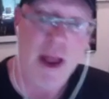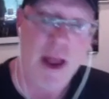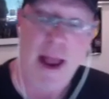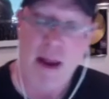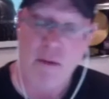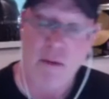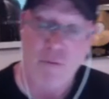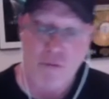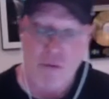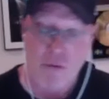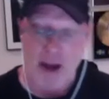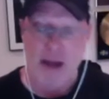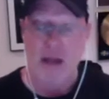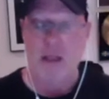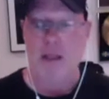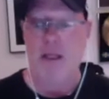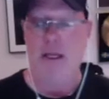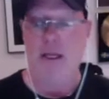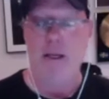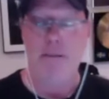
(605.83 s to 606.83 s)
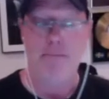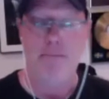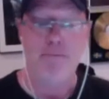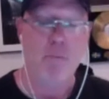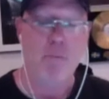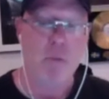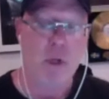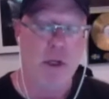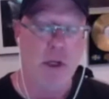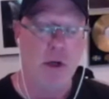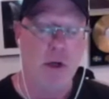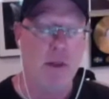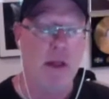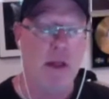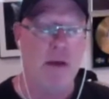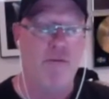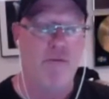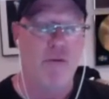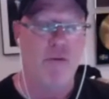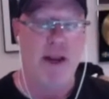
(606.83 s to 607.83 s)
And frankly, you know
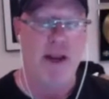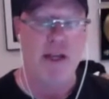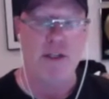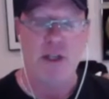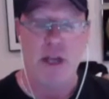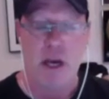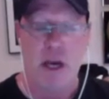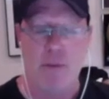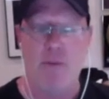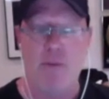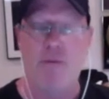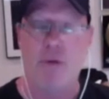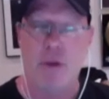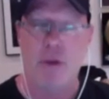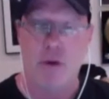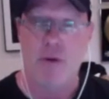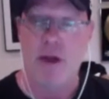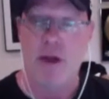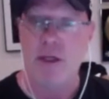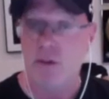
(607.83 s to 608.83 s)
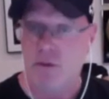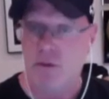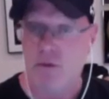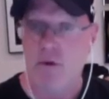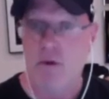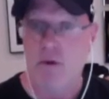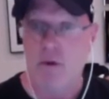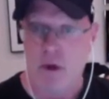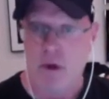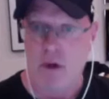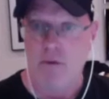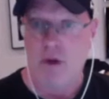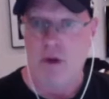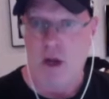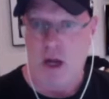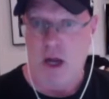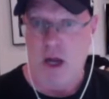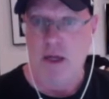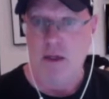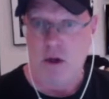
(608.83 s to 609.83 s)
that phrase, there but for the grace of
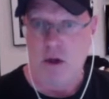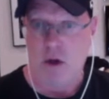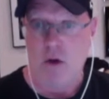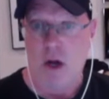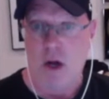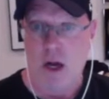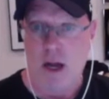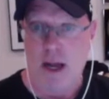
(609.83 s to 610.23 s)
God go I?